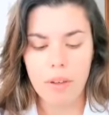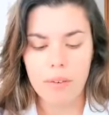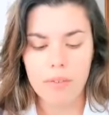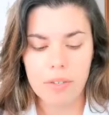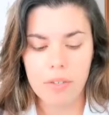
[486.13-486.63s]

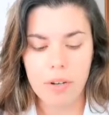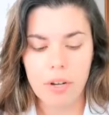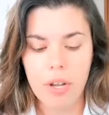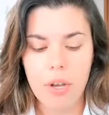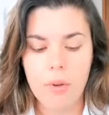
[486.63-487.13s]

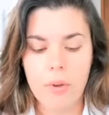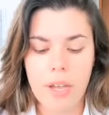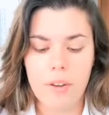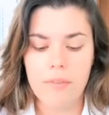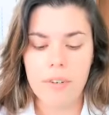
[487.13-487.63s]
officer who
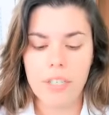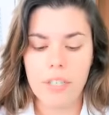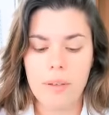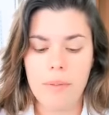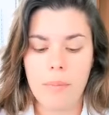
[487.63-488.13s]
had
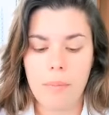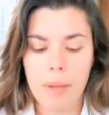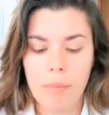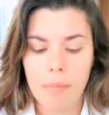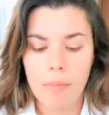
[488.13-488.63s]
originally
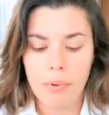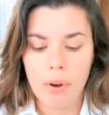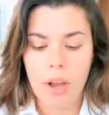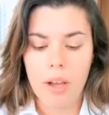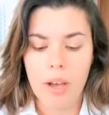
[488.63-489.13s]
been
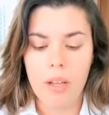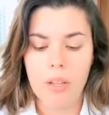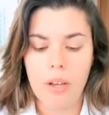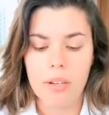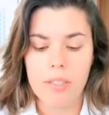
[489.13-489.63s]
brought
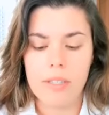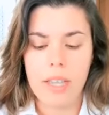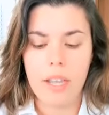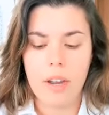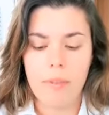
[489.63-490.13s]
along to
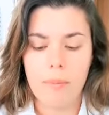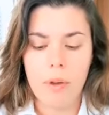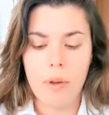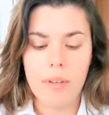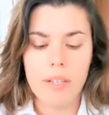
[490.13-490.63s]
take care of the
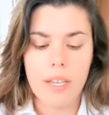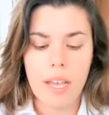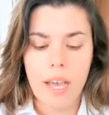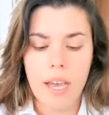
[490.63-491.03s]
ponies,